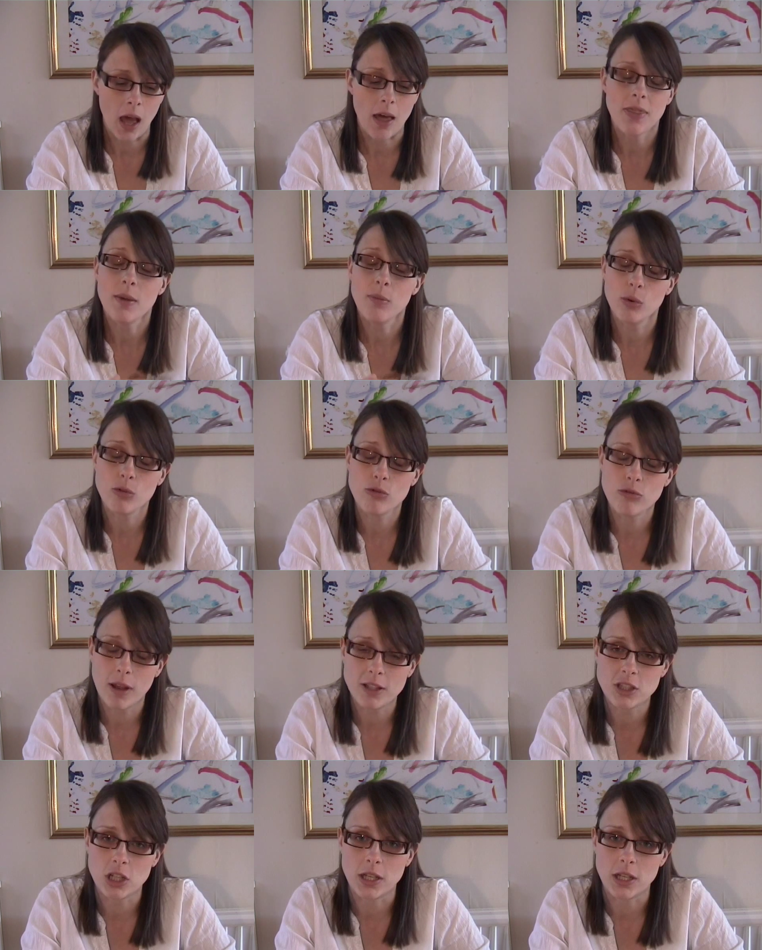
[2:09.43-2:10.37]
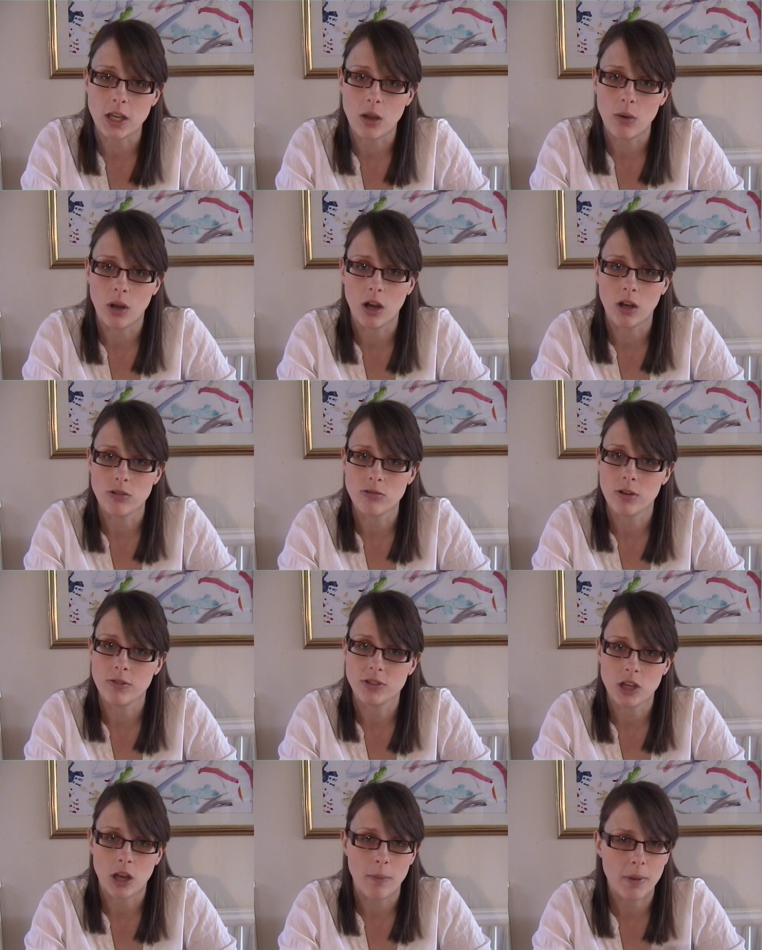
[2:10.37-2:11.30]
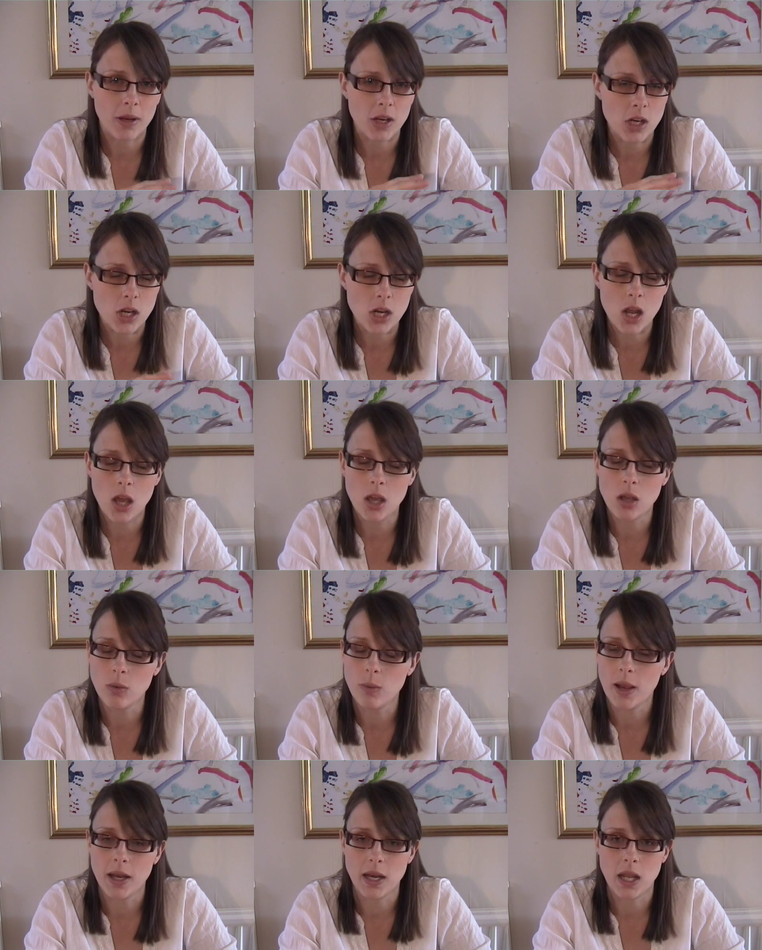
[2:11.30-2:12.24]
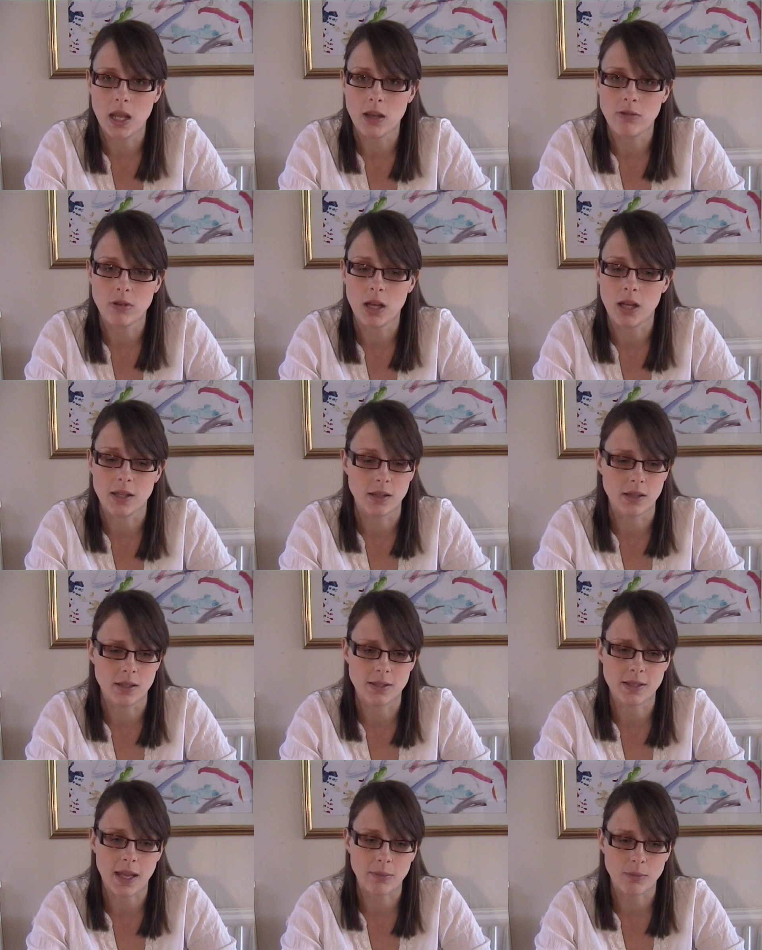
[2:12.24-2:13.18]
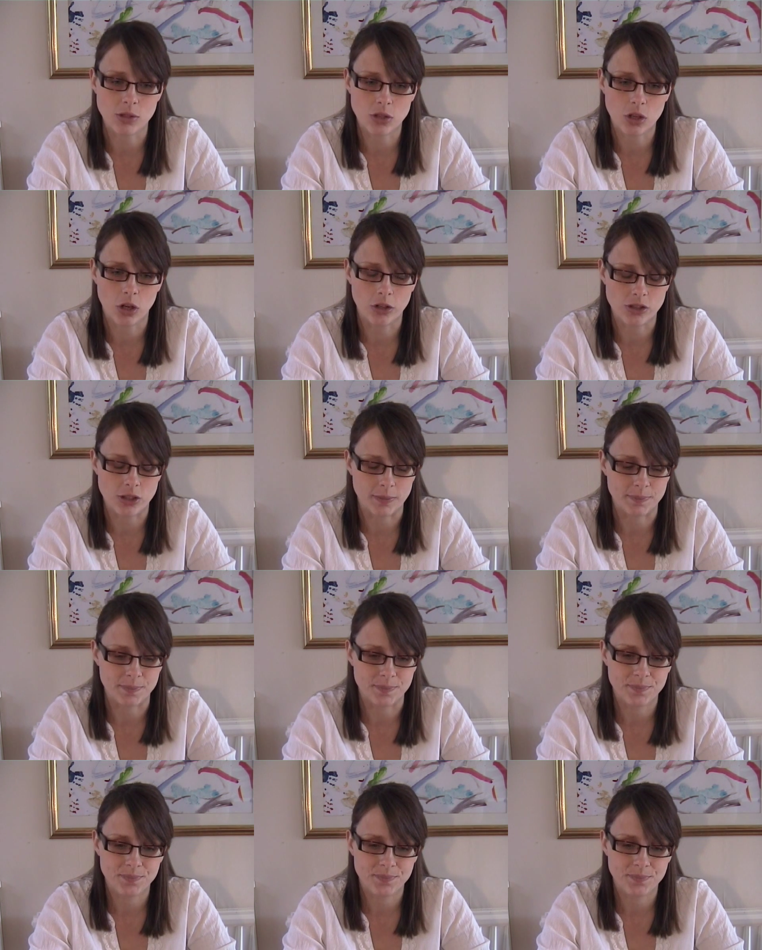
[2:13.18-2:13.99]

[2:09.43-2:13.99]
They will gradually go harder over time, but nowhere near the same as cotton.